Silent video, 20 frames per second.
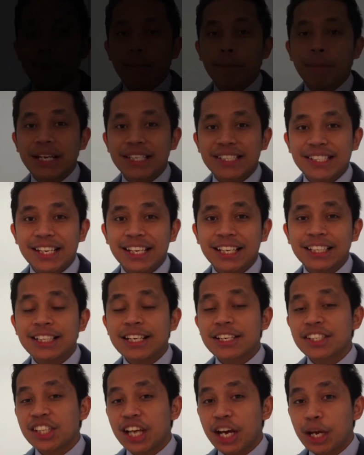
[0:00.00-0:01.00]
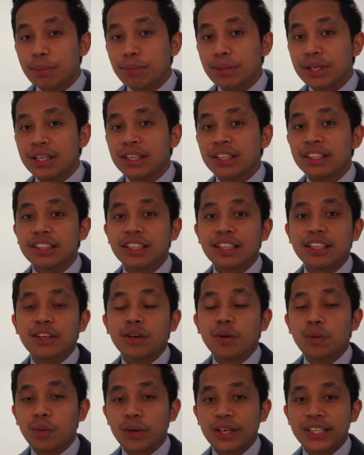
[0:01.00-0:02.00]
My second assignment
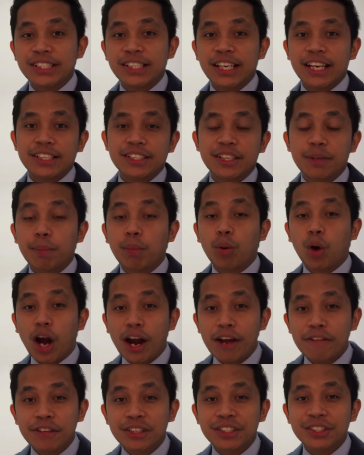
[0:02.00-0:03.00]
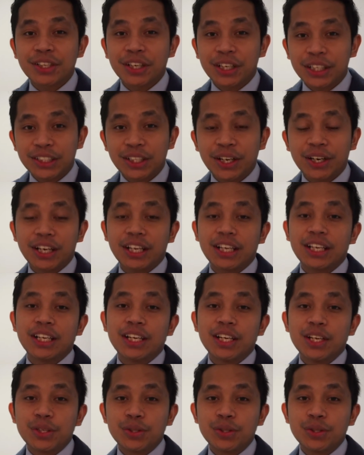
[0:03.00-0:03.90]
was as a private secretary